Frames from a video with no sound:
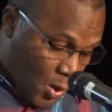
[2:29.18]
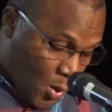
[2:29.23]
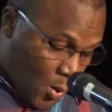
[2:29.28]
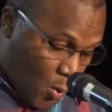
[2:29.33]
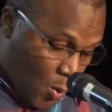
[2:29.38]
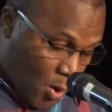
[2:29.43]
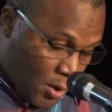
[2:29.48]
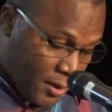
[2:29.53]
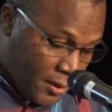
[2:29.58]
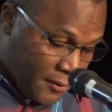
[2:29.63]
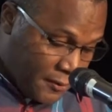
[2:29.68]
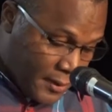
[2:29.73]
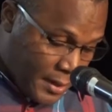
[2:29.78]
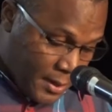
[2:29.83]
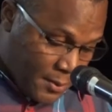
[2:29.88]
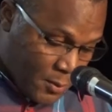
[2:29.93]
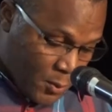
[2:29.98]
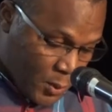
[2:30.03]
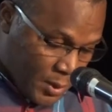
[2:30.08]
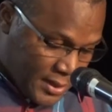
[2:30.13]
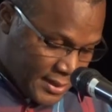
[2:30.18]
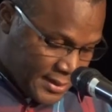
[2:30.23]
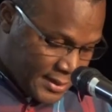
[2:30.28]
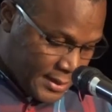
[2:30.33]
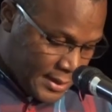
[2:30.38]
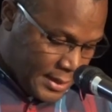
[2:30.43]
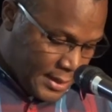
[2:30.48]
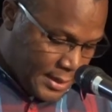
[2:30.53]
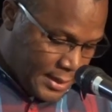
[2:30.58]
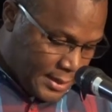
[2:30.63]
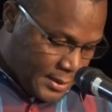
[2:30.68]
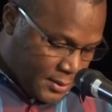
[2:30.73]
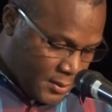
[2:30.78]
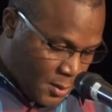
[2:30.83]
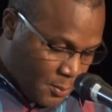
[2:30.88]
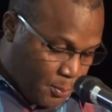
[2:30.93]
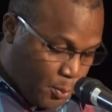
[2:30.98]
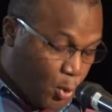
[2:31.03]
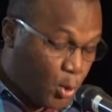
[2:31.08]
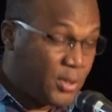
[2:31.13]
One of them was the
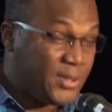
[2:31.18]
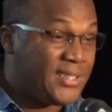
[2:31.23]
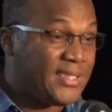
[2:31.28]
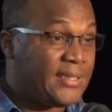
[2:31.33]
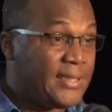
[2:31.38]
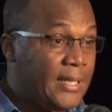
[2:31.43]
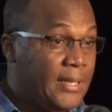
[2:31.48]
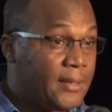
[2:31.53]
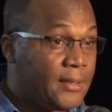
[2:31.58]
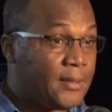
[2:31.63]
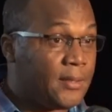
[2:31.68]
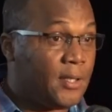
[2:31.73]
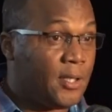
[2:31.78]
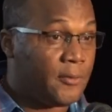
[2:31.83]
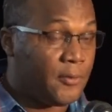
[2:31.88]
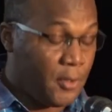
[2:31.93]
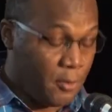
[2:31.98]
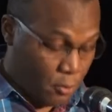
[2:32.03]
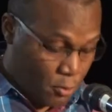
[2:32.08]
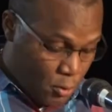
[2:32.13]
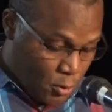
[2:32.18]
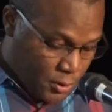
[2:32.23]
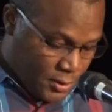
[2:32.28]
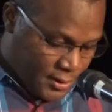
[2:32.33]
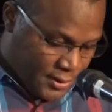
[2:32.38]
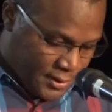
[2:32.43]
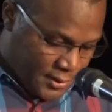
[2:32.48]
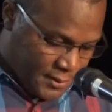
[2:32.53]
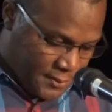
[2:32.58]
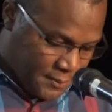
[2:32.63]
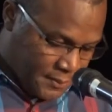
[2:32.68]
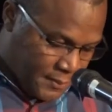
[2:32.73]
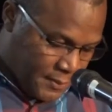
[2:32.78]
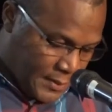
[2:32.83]
poor state of the roads,